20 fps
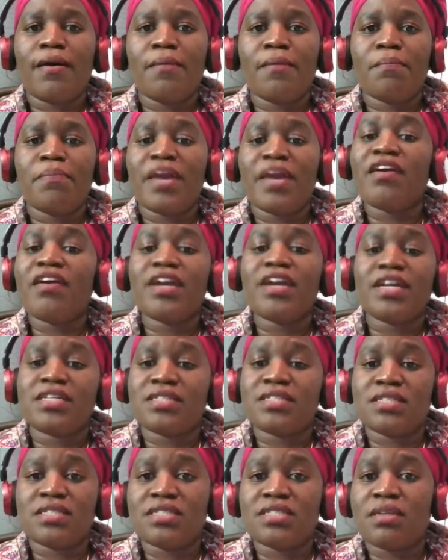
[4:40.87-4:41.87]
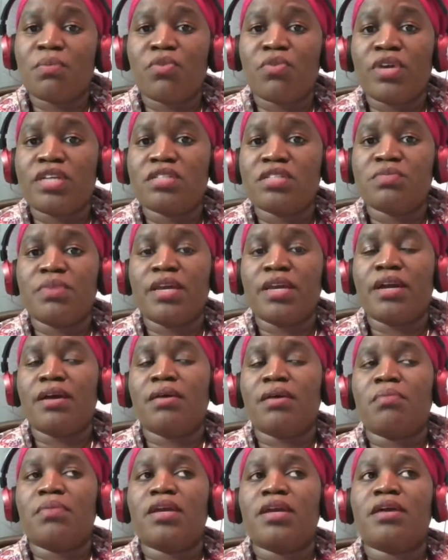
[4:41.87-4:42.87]
barriers in some ways,
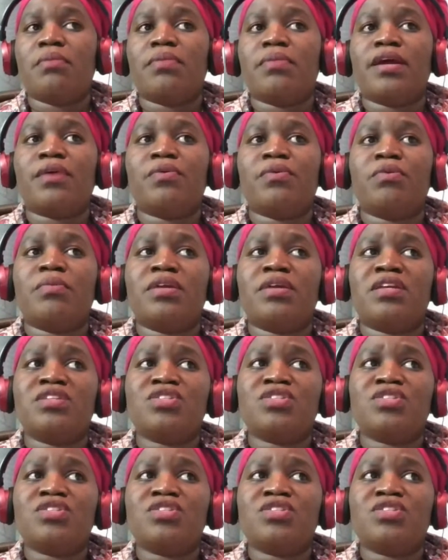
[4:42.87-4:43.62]
being a Black woman.